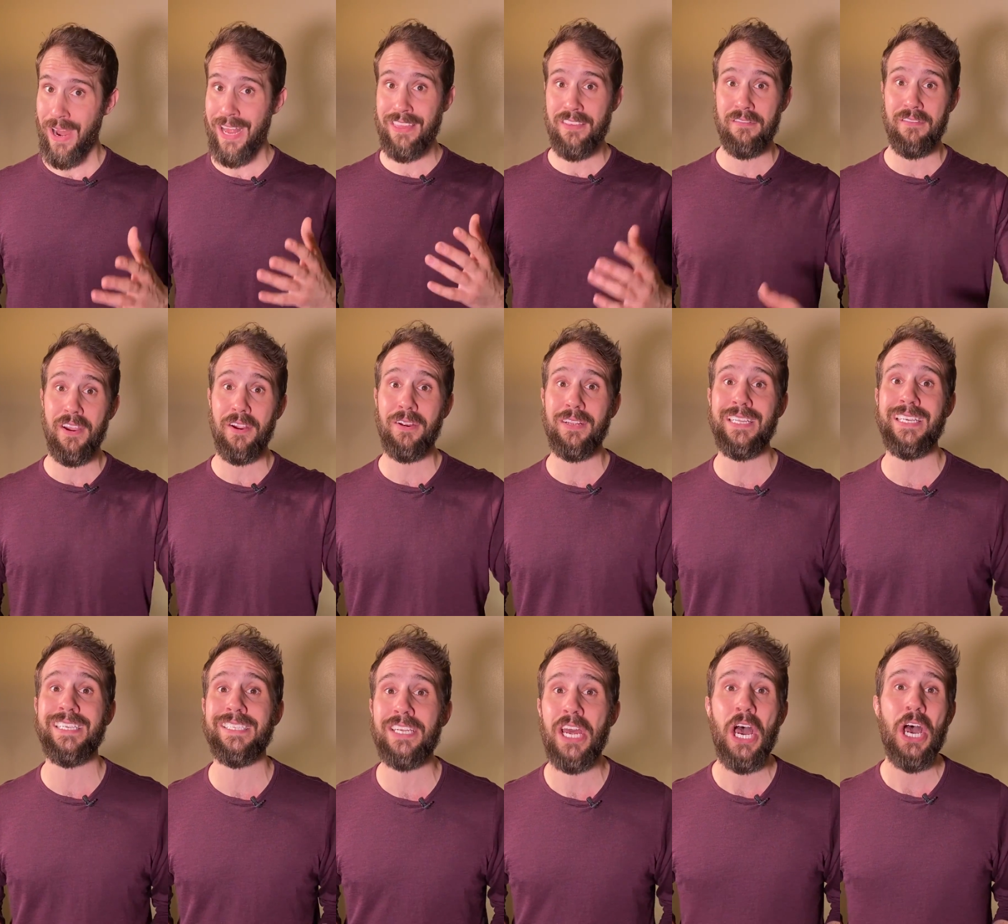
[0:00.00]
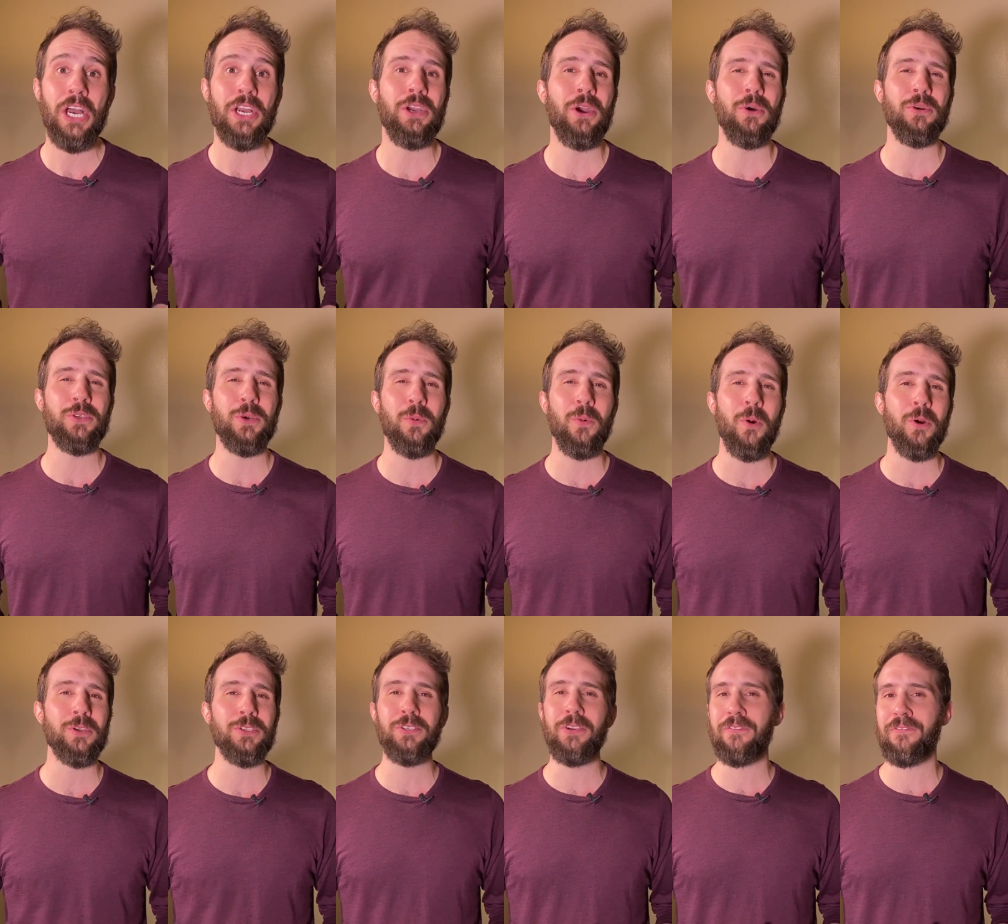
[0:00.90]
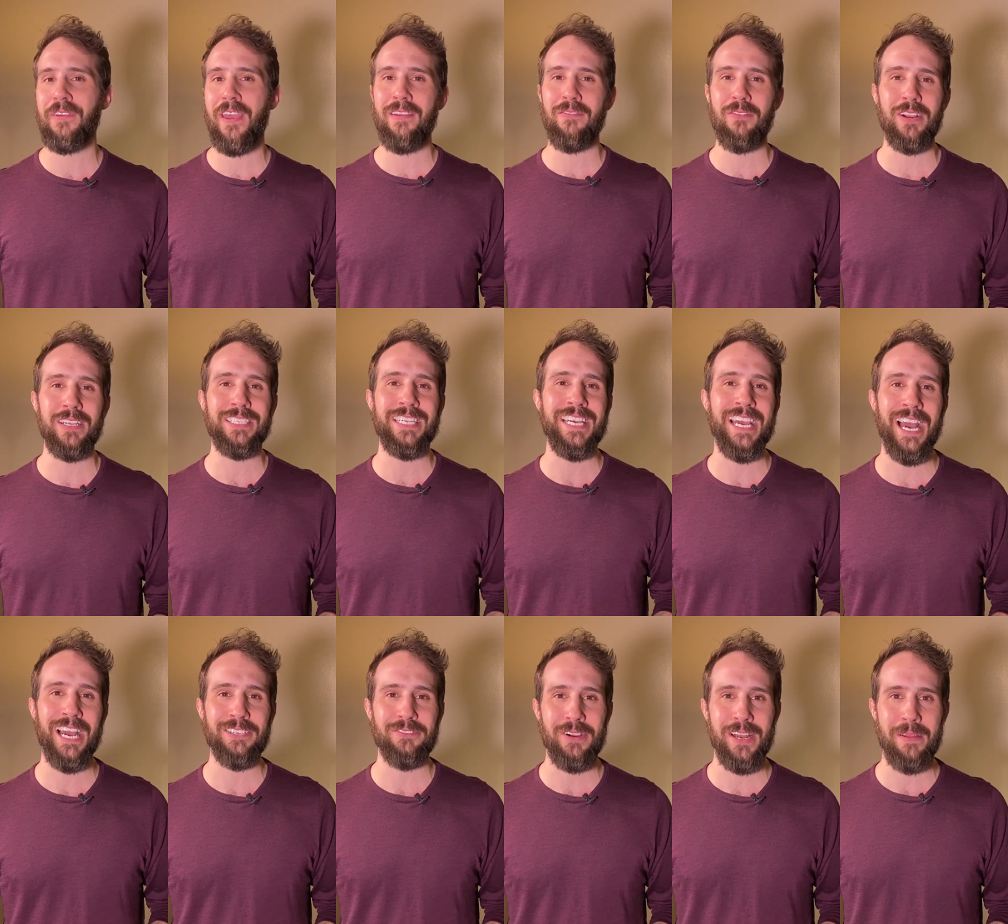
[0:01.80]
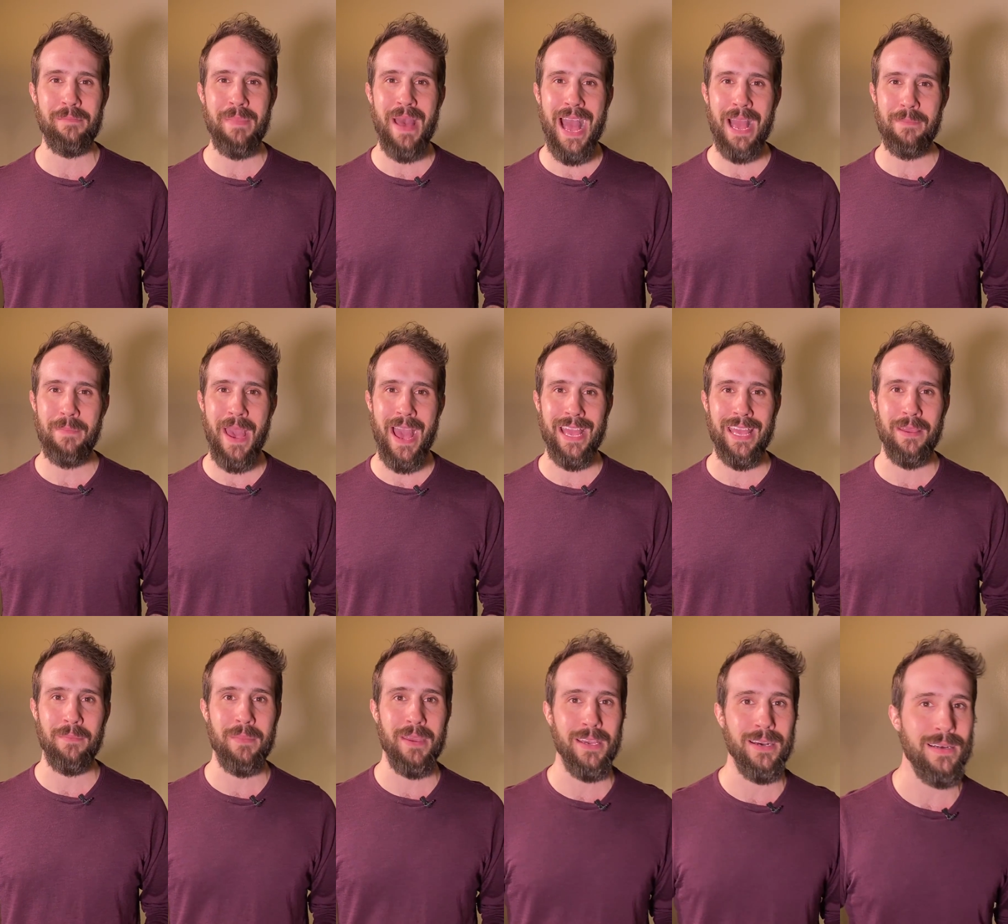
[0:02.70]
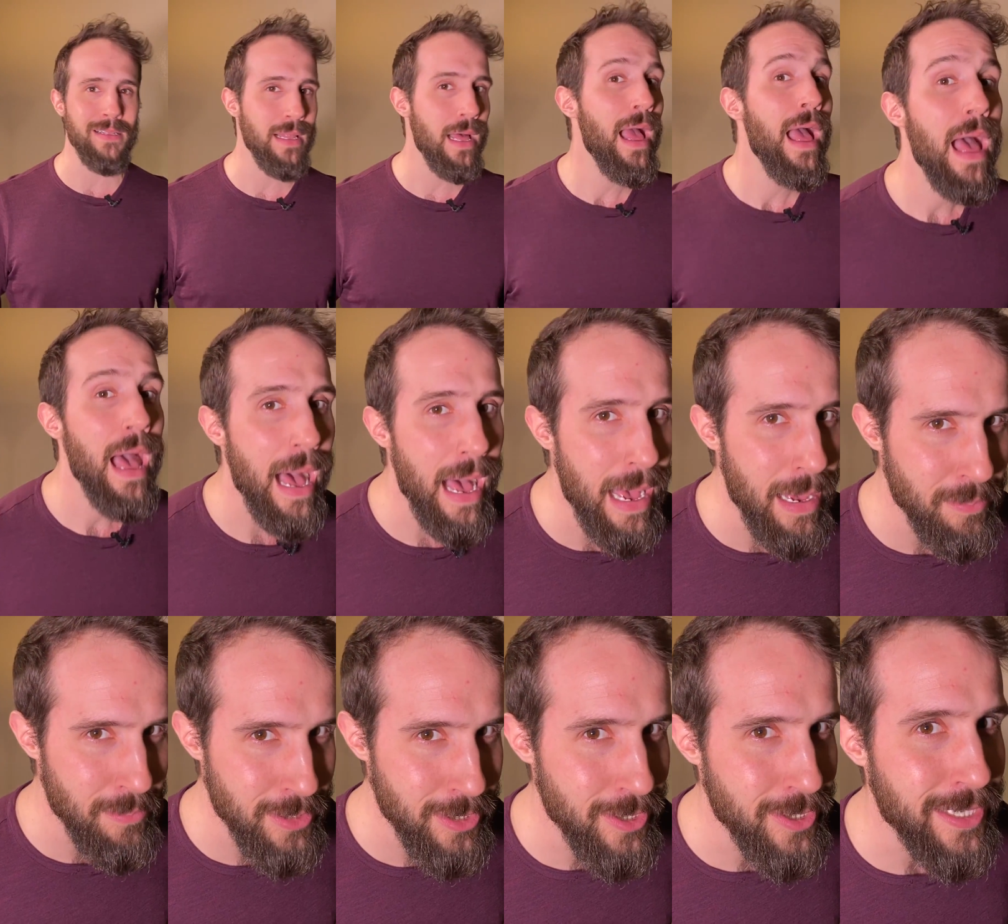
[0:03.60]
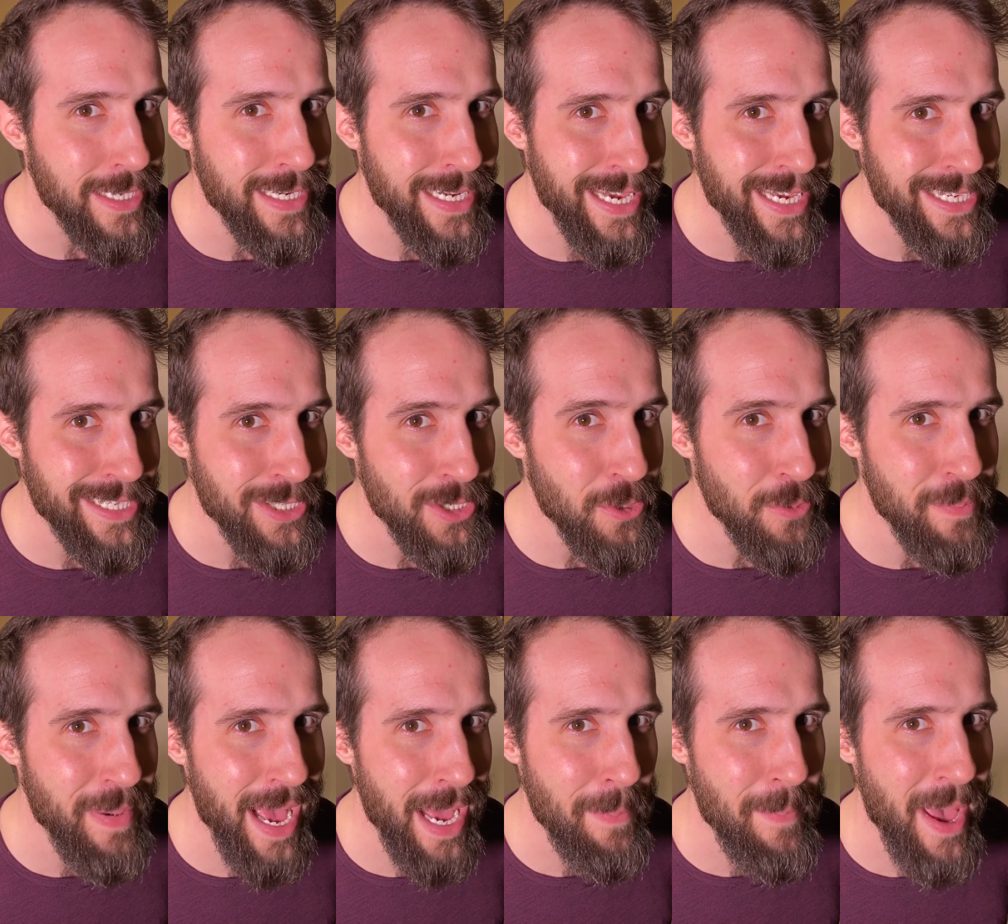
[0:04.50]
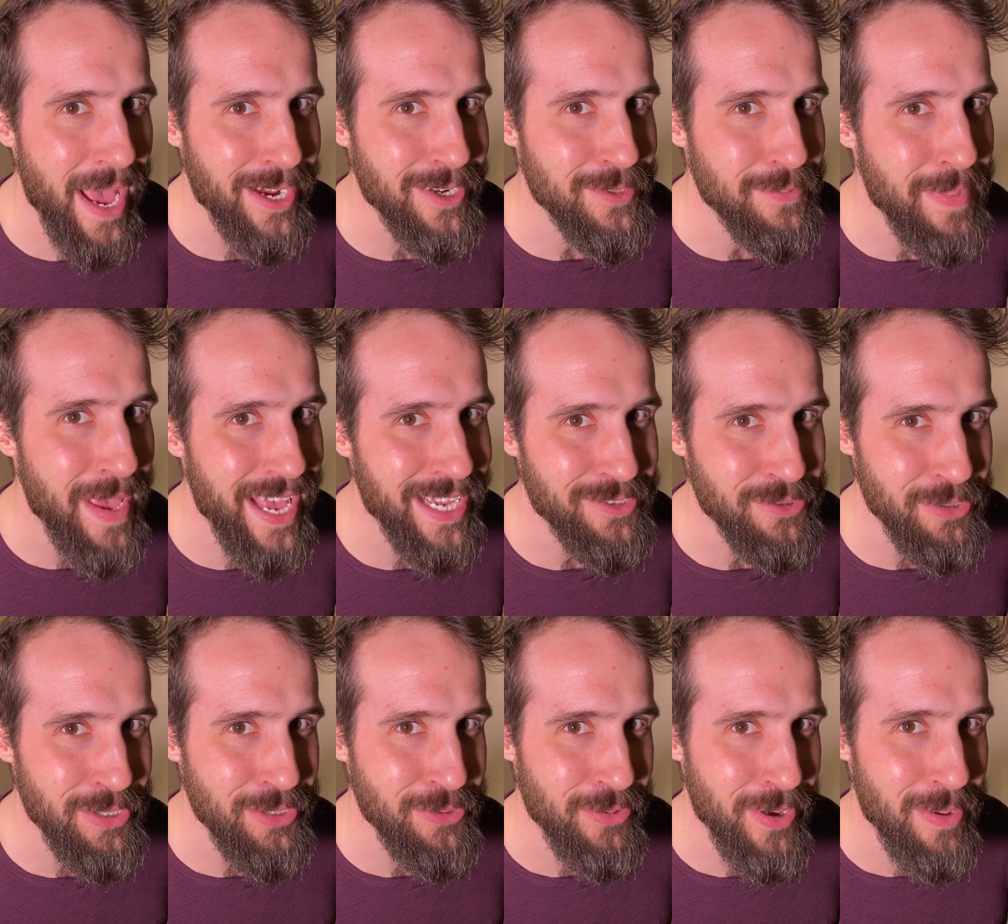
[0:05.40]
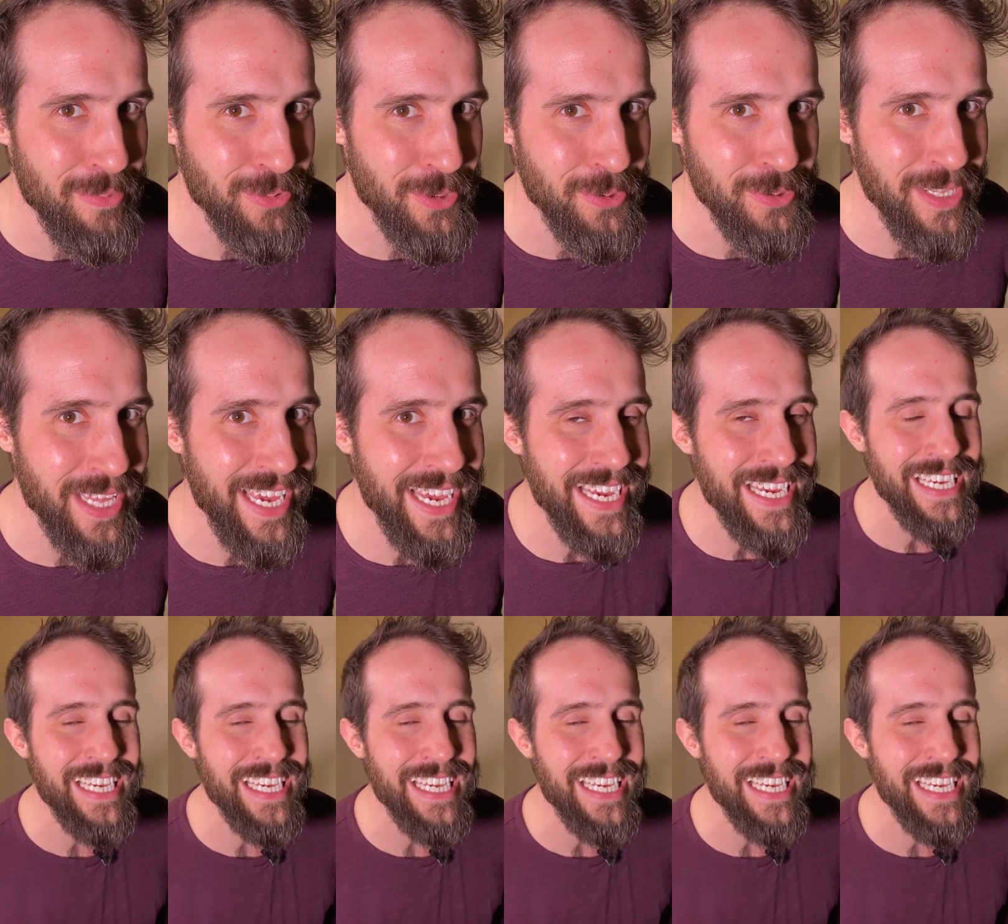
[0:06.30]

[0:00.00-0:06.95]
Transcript: at the very least, go towards your favorite dehydrated backpacking meal. I'm looking at you, Backpacker's Pantry creme brulee.